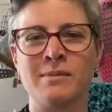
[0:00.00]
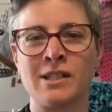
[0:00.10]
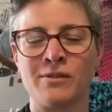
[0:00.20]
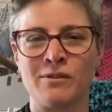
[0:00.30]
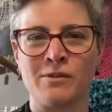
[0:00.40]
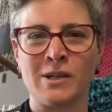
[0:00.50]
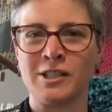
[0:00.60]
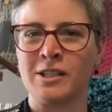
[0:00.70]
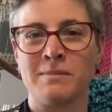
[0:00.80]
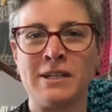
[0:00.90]
much for
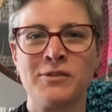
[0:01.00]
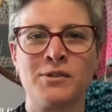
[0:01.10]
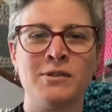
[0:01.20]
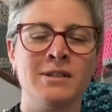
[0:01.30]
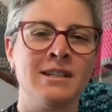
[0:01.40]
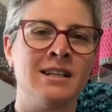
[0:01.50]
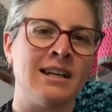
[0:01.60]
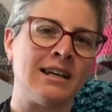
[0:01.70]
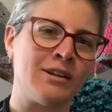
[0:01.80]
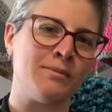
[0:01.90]
watching me draw.
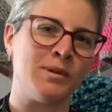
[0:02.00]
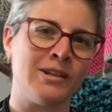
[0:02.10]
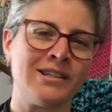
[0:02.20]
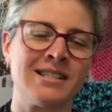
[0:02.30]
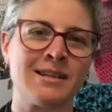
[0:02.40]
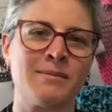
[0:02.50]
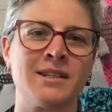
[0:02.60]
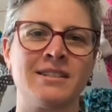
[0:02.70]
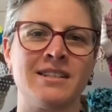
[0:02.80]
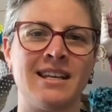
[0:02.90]
I hope you learned
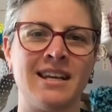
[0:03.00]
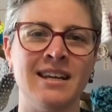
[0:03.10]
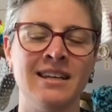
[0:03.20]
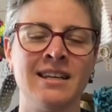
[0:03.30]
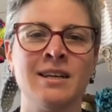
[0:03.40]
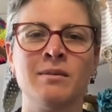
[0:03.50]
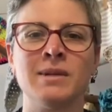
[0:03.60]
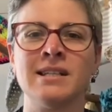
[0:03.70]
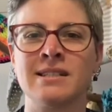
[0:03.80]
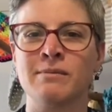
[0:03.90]
something today.
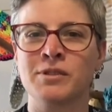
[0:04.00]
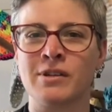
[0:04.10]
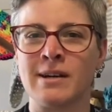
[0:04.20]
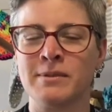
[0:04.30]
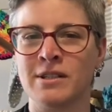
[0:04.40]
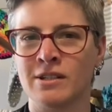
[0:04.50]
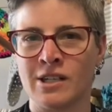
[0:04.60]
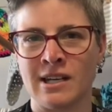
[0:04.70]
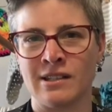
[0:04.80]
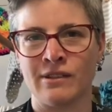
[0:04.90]
Please subscribe to the
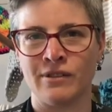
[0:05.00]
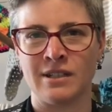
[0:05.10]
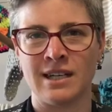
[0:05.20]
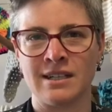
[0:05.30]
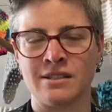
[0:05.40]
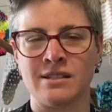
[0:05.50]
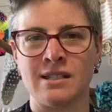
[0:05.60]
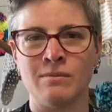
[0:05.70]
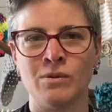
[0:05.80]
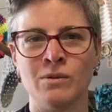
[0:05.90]
channel if you'd like to
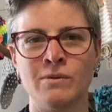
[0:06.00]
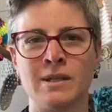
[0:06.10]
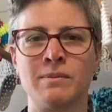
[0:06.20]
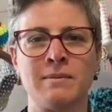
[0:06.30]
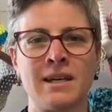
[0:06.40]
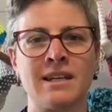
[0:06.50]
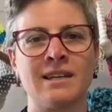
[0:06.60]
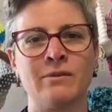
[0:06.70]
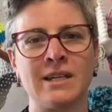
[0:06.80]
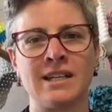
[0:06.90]
see more. We'll be
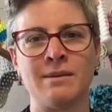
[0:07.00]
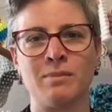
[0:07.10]
making weekly